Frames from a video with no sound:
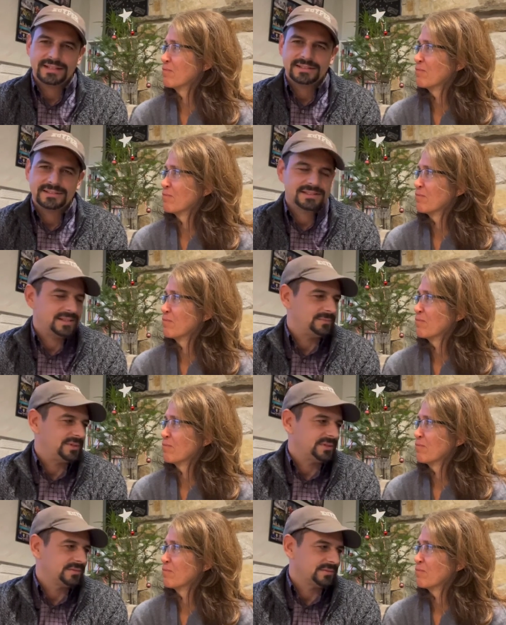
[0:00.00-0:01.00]
Speaker 1: till
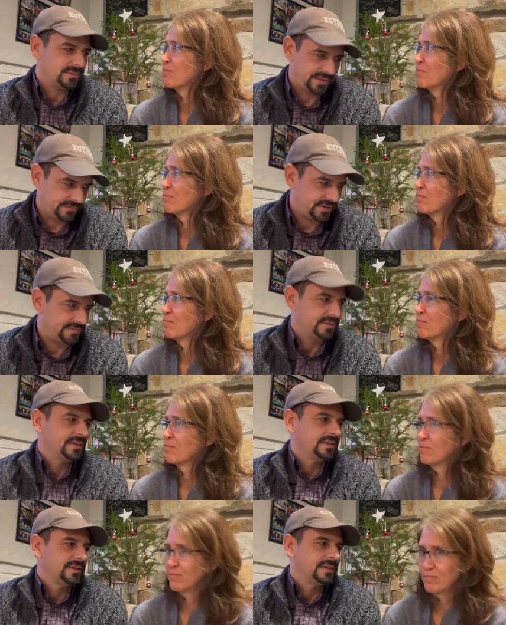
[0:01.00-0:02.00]
December 25th.
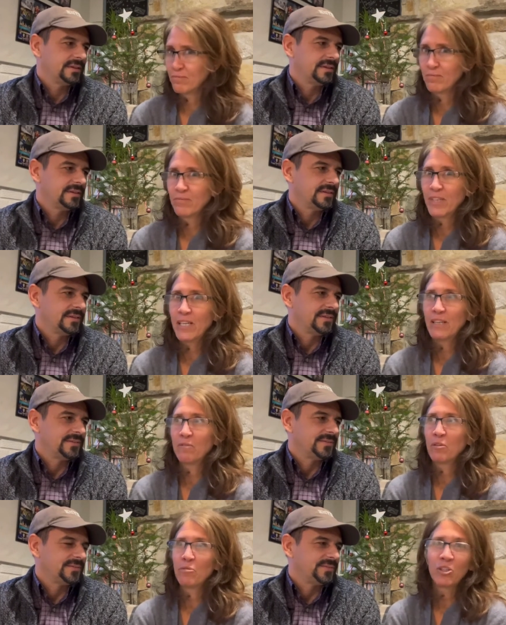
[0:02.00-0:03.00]
Speaker 2: Mm-hmm. Yeah,
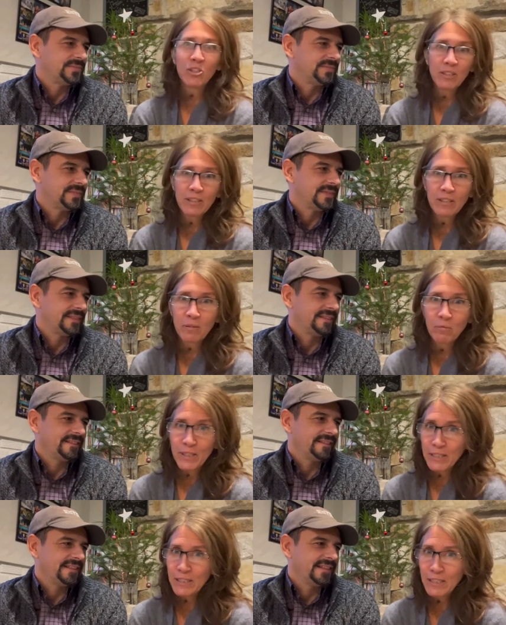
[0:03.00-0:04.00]
if you're watching this on
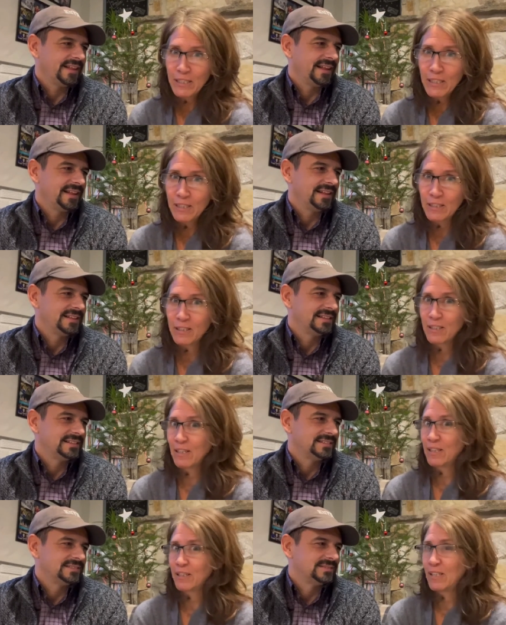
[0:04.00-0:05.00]
Wednesday, it's uh,
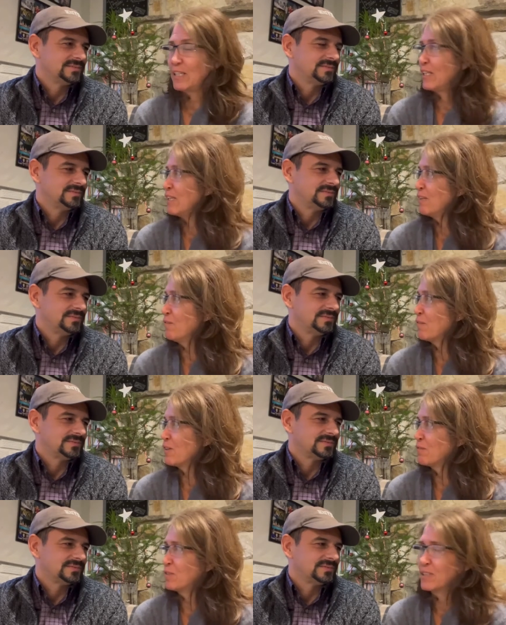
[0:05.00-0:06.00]
the eve
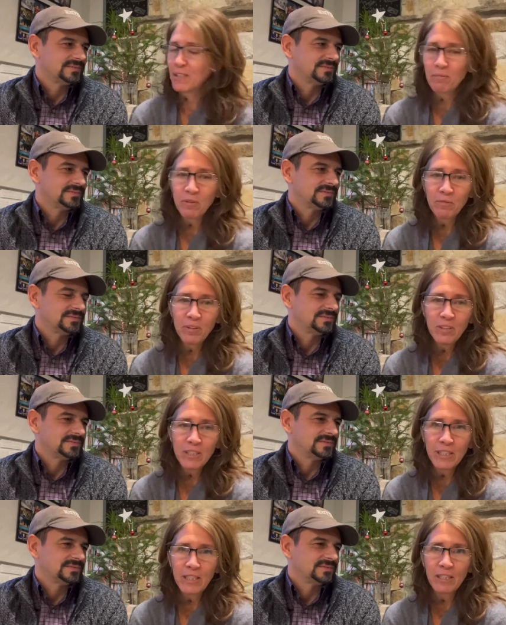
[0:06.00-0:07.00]
of December
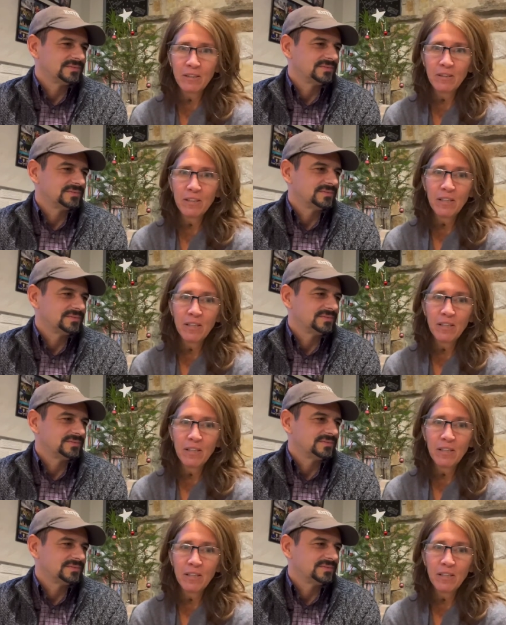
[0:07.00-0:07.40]
1st, and